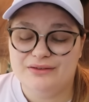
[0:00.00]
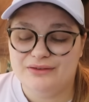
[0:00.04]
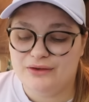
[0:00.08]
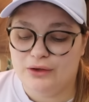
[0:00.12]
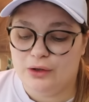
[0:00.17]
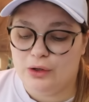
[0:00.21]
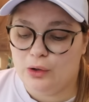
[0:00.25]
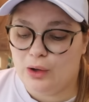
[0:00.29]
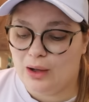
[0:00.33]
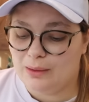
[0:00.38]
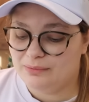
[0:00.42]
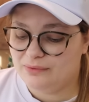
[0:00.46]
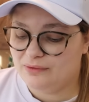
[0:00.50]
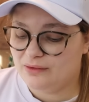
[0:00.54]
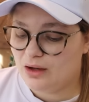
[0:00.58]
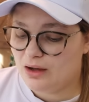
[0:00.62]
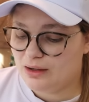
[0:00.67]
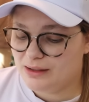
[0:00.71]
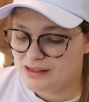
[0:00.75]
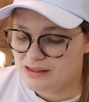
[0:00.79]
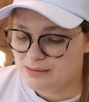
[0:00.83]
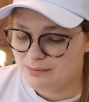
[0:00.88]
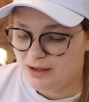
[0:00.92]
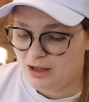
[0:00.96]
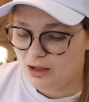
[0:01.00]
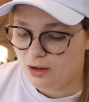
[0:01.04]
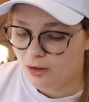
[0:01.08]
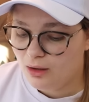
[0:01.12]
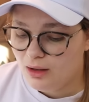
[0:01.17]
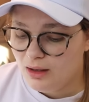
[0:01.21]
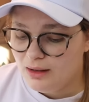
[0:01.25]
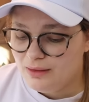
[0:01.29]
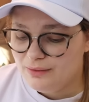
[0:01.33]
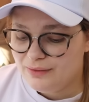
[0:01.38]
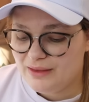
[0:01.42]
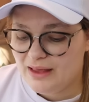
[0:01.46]
So I'm talking about
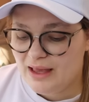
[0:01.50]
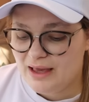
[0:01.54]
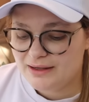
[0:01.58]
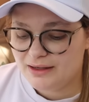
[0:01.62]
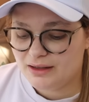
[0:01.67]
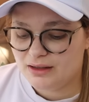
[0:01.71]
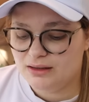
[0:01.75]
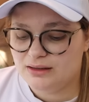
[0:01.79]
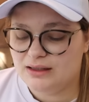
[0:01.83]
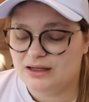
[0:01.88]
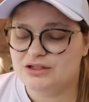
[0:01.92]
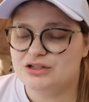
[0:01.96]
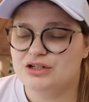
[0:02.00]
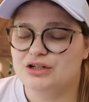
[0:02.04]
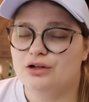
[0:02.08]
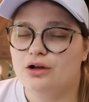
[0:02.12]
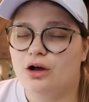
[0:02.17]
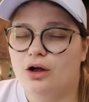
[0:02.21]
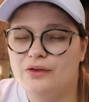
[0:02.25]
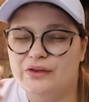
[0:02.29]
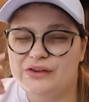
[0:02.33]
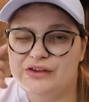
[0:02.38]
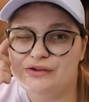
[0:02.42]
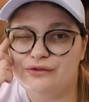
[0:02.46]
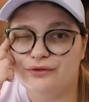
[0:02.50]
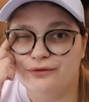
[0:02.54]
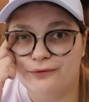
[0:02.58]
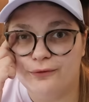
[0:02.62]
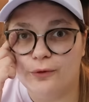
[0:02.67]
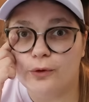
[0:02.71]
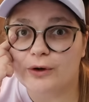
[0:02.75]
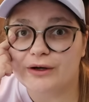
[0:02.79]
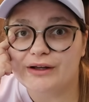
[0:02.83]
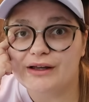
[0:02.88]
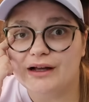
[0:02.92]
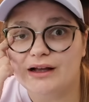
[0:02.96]
they had a collection called the
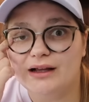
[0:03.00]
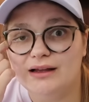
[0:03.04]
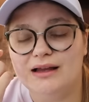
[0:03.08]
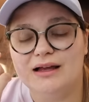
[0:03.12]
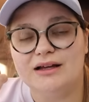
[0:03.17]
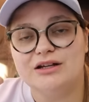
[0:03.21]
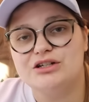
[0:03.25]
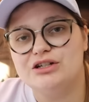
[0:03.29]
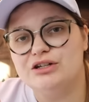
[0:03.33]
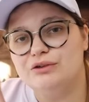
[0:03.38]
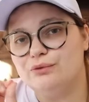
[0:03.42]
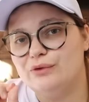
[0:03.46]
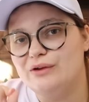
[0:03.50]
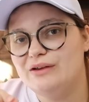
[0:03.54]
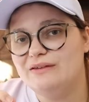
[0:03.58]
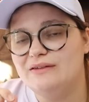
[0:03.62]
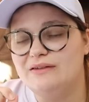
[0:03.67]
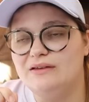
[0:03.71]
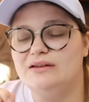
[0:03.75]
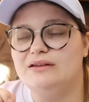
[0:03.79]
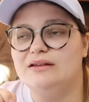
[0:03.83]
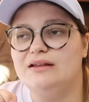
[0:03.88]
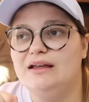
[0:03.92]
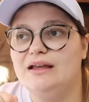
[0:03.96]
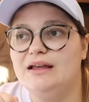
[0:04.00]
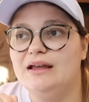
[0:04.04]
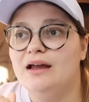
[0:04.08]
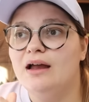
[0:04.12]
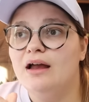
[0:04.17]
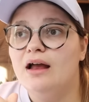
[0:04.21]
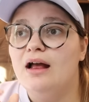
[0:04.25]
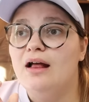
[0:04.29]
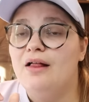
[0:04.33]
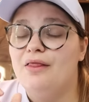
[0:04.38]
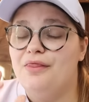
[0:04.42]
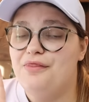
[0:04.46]
Euphoria collection recently.
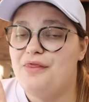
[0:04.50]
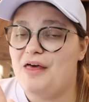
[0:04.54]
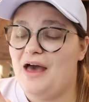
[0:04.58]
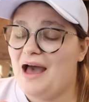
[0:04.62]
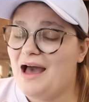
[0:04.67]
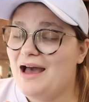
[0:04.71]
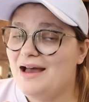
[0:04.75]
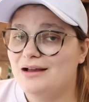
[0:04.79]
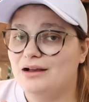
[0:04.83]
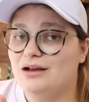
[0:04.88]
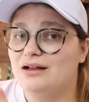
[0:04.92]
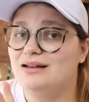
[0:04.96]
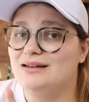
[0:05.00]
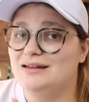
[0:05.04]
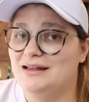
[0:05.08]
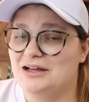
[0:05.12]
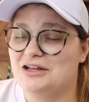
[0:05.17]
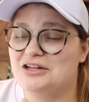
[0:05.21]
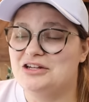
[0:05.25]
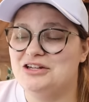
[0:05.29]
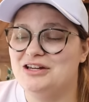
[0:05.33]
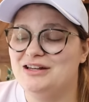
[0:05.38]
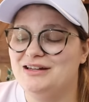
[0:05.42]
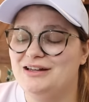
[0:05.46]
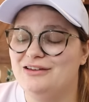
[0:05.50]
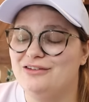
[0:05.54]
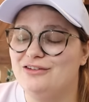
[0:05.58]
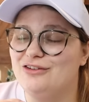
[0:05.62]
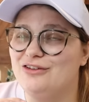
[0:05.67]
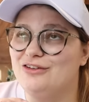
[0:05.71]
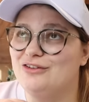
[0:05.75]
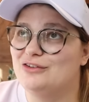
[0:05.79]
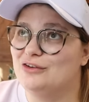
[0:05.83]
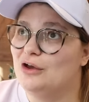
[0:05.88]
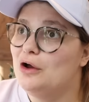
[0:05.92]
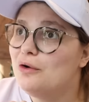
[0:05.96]
That collection is
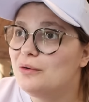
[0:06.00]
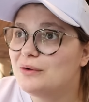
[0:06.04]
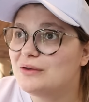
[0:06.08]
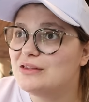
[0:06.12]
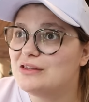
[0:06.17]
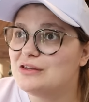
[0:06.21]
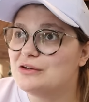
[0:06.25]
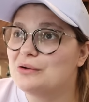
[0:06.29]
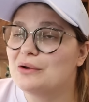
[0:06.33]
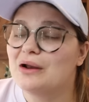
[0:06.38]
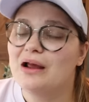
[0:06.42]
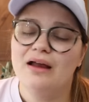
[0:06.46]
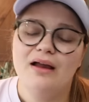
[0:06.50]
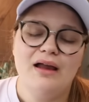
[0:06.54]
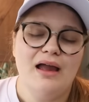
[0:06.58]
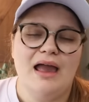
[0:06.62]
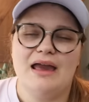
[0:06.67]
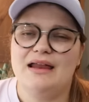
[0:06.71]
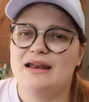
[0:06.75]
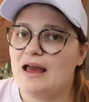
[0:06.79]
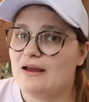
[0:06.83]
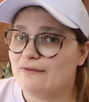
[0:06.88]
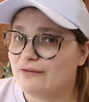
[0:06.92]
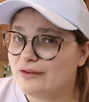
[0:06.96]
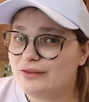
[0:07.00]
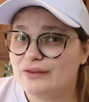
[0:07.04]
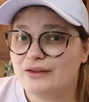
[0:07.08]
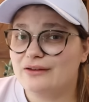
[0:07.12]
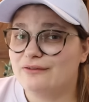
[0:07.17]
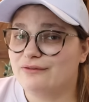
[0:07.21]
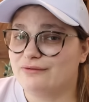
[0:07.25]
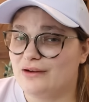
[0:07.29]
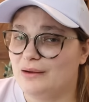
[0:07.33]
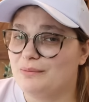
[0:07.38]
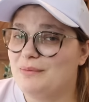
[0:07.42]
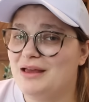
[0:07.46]
so cute and
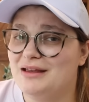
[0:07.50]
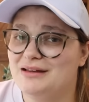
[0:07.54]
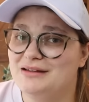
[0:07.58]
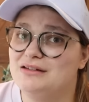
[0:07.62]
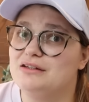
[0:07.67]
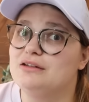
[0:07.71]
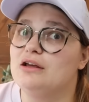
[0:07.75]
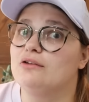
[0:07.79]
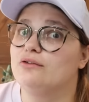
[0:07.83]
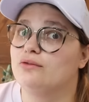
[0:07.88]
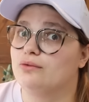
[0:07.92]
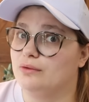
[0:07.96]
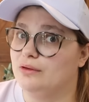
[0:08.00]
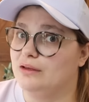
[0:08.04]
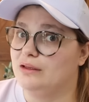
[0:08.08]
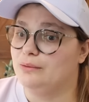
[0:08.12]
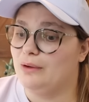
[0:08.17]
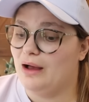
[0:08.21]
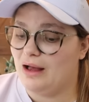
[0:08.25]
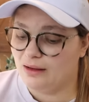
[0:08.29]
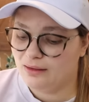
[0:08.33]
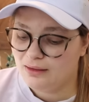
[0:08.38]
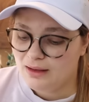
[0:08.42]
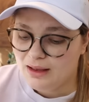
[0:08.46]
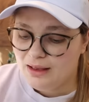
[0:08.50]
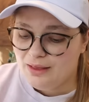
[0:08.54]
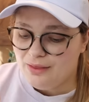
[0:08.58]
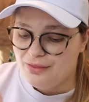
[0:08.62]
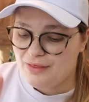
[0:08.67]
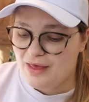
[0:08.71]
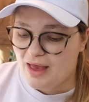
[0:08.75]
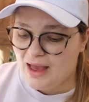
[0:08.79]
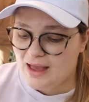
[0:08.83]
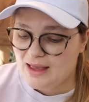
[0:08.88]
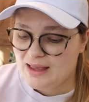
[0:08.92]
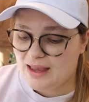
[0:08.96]
everything from it does really well.
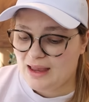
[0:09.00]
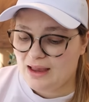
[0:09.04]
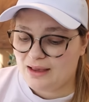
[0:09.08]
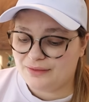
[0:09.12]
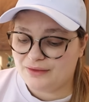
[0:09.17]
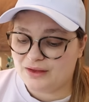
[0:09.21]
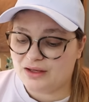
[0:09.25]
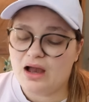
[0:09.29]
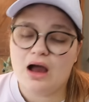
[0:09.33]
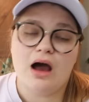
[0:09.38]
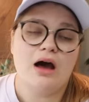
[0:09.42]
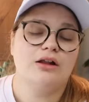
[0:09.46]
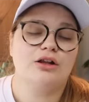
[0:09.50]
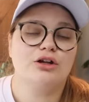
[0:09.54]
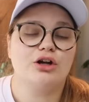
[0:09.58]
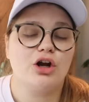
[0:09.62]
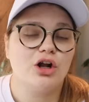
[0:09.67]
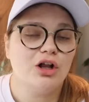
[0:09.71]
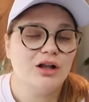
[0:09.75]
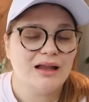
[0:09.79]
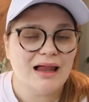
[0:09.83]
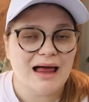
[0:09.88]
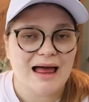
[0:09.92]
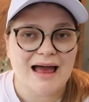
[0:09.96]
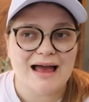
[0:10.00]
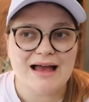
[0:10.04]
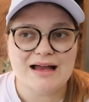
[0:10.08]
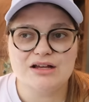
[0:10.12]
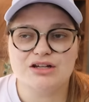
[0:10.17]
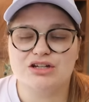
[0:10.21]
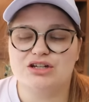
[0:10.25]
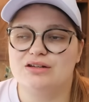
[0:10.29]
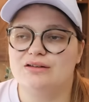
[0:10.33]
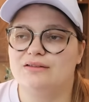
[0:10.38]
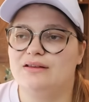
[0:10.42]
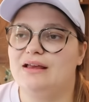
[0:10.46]
That and the color
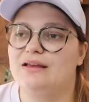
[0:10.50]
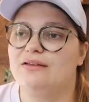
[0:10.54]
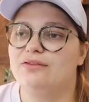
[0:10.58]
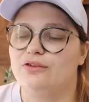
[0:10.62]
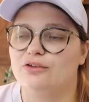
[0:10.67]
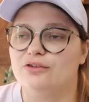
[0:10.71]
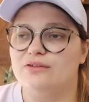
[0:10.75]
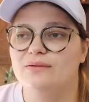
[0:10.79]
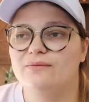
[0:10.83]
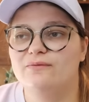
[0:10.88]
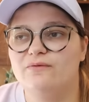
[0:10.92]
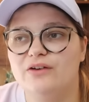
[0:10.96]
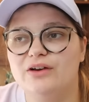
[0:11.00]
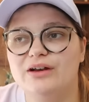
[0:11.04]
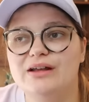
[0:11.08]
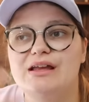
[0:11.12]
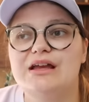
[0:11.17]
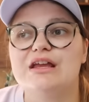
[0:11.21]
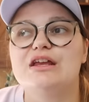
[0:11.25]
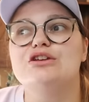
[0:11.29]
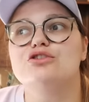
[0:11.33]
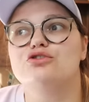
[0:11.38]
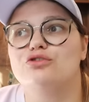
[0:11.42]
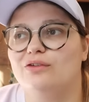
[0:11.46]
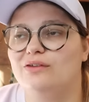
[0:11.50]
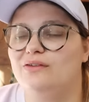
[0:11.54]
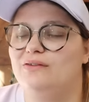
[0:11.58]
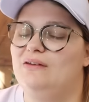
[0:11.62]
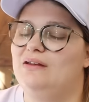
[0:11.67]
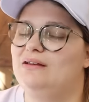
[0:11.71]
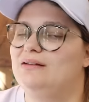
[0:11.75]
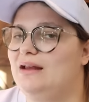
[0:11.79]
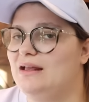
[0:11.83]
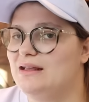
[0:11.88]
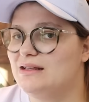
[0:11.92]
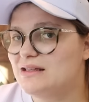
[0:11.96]
clash, like there's some very
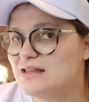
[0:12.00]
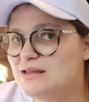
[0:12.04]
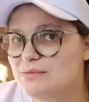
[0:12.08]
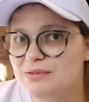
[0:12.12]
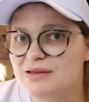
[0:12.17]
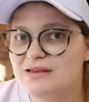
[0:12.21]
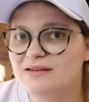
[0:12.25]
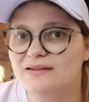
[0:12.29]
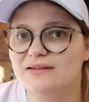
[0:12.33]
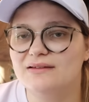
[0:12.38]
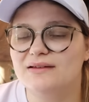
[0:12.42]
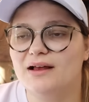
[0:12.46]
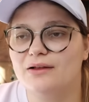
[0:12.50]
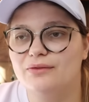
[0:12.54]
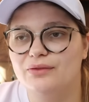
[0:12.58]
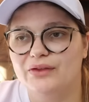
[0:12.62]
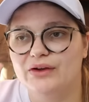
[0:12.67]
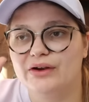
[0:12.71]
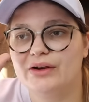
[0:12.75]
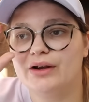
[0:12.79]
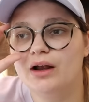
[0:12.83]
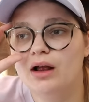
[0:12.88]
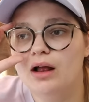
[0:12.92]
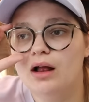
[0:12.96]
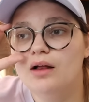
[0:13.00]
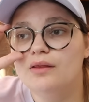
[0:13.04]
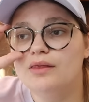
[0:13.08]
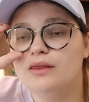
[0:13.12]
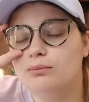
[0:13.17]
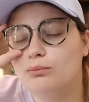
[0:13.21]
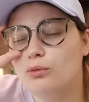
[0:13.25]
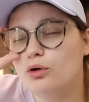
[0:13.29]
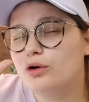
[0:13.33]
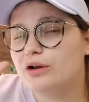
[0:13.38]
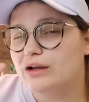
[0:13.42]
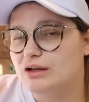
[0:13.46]
interesting Nike pieces out there.
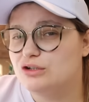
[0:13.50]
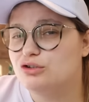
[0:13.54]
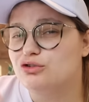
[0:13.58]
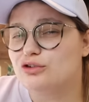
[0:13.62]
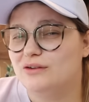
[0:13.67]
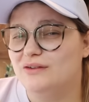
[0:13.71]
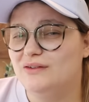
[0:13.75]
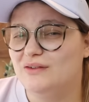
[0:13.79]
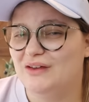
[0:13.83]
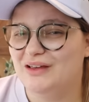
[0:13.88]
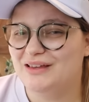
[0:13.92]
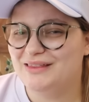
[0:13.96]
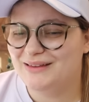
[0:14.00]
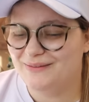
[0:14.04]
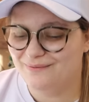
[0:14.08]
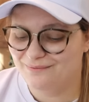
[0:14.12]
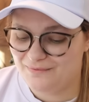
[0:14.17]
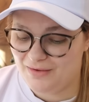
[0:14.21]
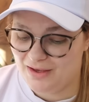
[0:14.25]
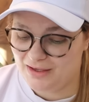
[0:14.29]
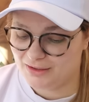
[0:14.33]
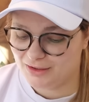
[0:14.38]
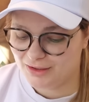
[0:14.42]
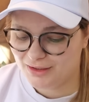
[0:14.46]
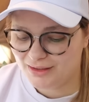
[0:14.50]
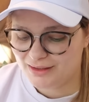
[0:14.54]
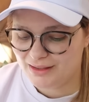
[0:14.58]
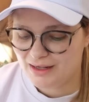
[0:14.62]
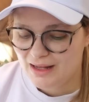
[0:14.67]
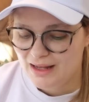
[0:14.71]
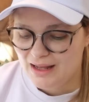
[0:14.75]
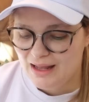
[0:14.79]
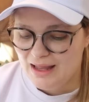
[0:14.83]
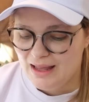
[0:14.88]
The more interesting, the better.